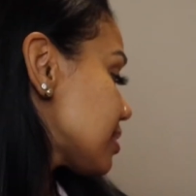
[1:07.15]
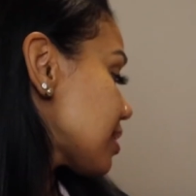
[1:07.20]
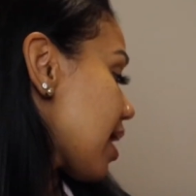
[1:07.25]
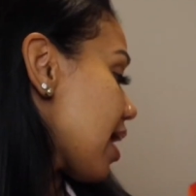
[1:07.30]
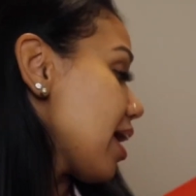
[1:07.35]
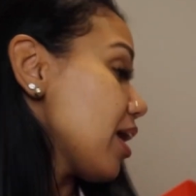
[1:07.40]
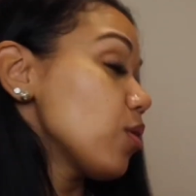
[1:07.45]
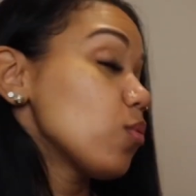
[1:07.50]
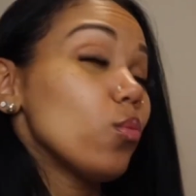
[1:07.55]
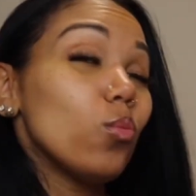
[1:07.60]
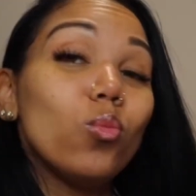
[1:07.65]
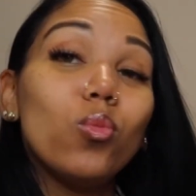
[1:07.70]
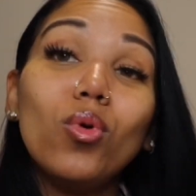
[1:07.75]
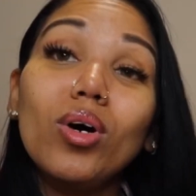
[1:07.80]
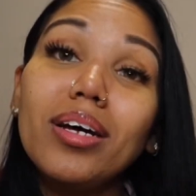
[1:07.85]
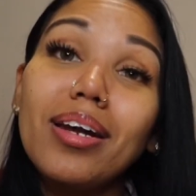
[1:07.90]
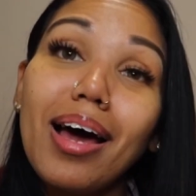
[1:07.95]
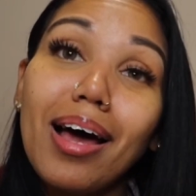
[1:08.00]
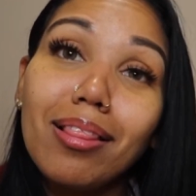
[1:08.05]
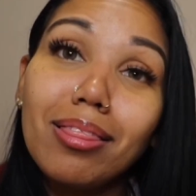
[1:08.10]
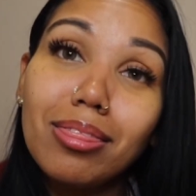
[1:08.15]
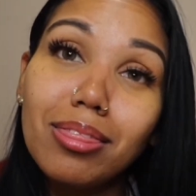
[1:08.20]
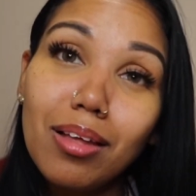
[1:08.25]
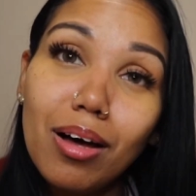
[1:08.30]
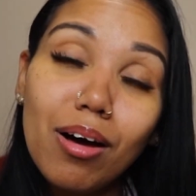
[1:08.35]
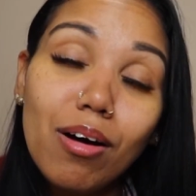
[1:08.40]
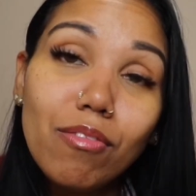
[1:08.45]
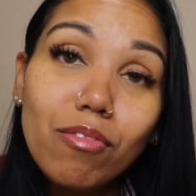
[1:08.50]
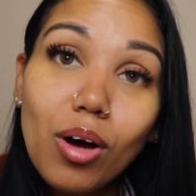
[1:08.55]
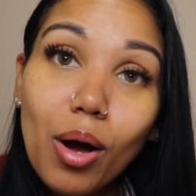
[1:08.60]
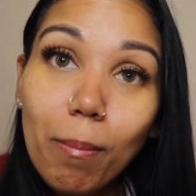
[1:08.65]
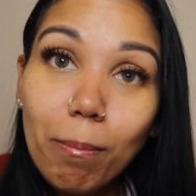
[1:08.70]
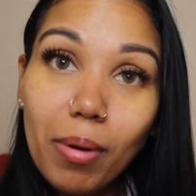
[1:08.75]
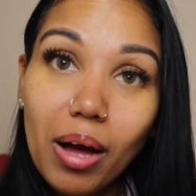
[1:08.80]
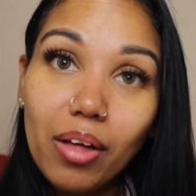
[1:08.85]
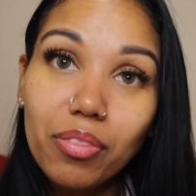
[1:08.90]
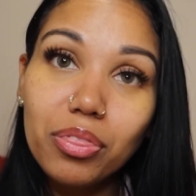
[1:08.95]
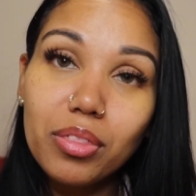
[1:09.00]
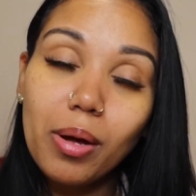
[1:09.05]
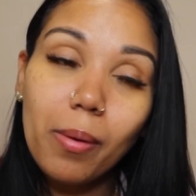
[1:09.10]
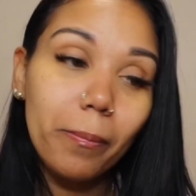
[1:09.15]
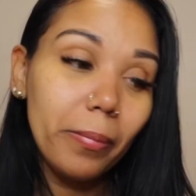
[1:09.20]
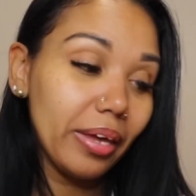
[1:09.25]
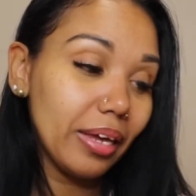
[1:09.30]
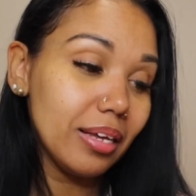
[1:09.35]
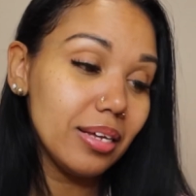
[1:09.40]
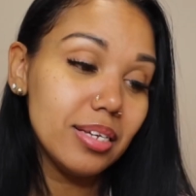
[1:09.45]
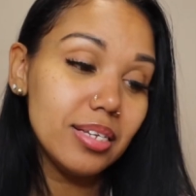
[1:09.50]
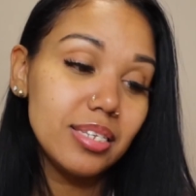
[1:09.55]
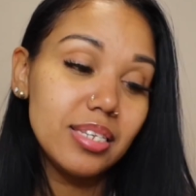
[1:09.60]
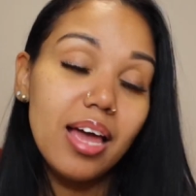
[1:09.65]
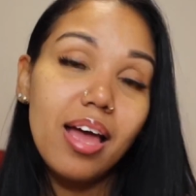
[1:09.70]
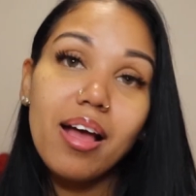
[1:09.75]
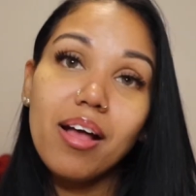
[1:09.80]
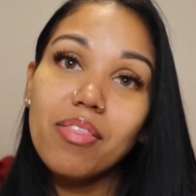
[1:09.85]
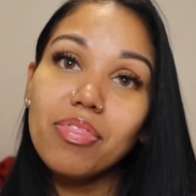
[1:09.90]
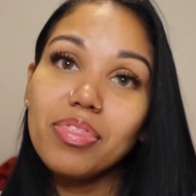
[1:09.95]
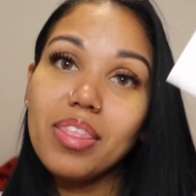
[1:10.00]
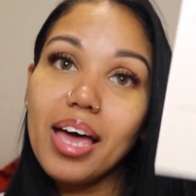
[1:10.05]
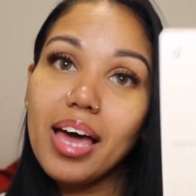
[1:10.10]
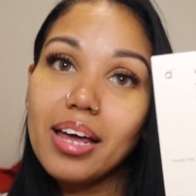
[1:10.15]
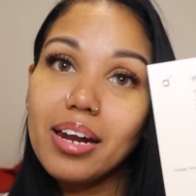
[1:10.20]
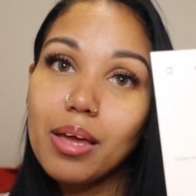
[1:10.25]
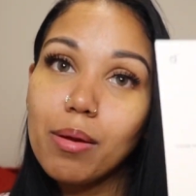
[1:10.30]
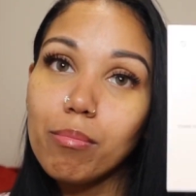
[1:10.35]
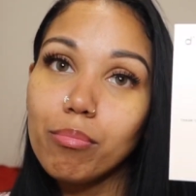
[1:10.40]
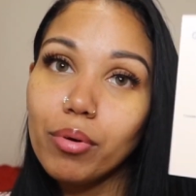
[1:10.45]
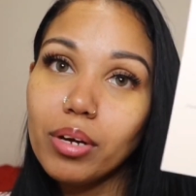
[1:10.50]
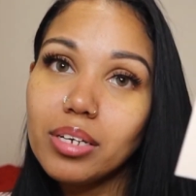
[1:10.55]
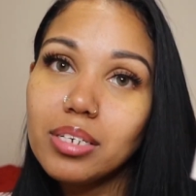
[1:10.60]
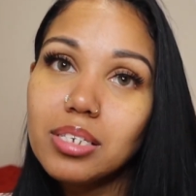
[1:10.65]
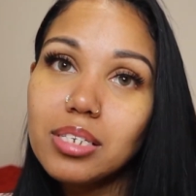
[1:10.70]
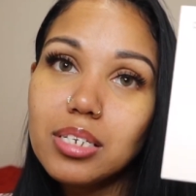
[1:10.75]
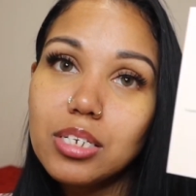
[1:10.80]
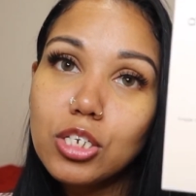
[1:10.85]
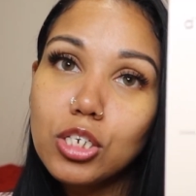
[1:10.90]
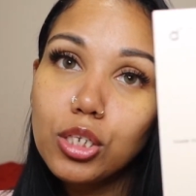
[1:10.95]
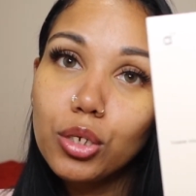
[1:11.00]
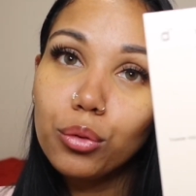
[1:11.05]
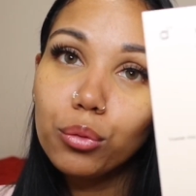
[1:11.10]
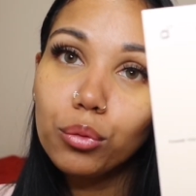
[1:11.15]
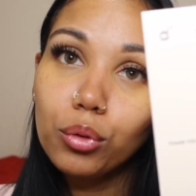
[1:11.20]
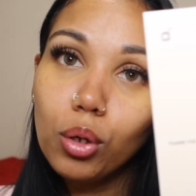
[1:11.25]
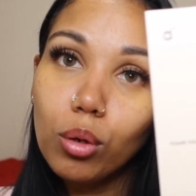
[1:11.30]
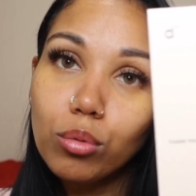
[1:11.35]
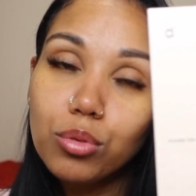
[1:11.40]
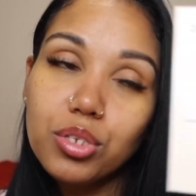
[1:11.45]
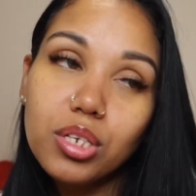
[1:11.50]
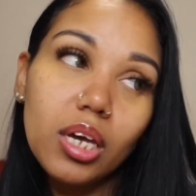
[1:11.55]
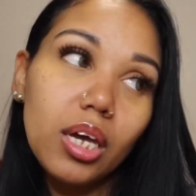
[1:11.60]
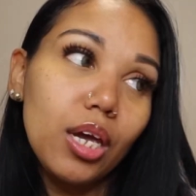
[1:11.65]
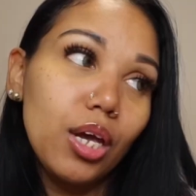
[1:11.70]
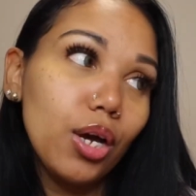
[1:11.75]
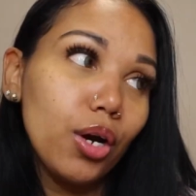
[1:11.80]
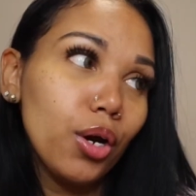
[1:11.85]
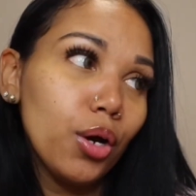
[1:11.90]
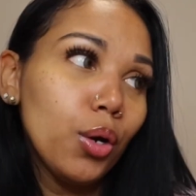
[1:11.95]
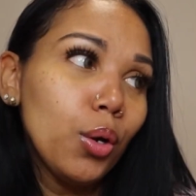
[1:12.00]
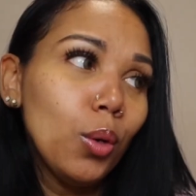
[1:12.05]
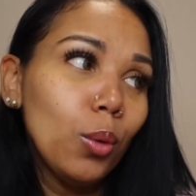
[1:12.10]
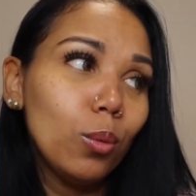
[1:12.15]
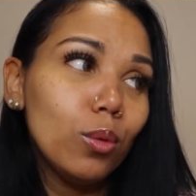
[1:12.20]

And what I love about them is that it brings this little note here,